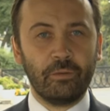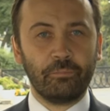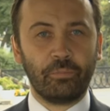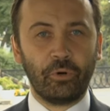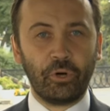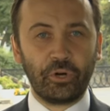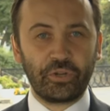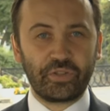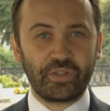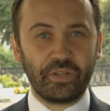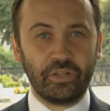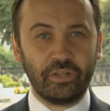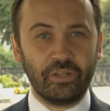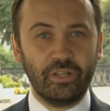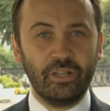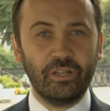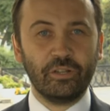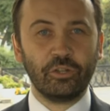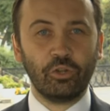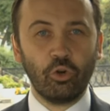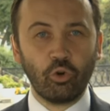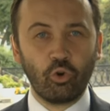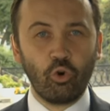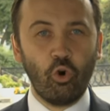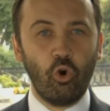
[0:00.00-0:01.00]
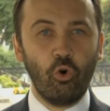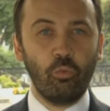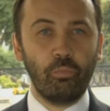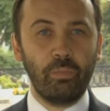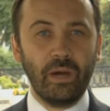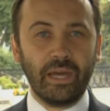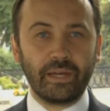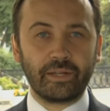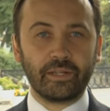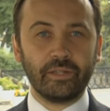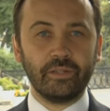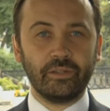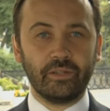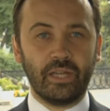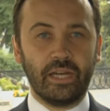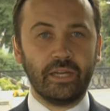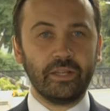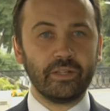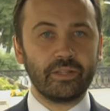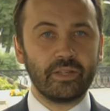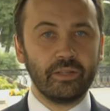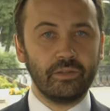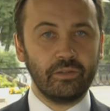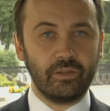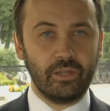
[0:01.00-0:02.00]
person to go back in
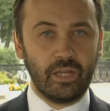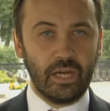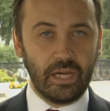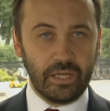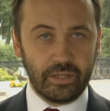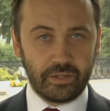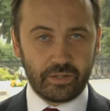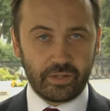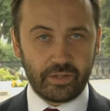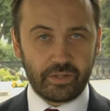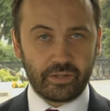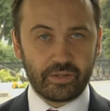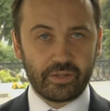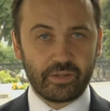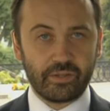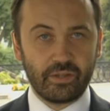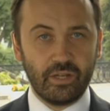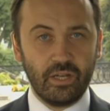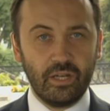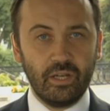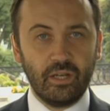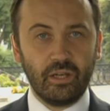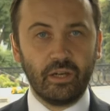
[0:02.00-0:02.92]
1990s.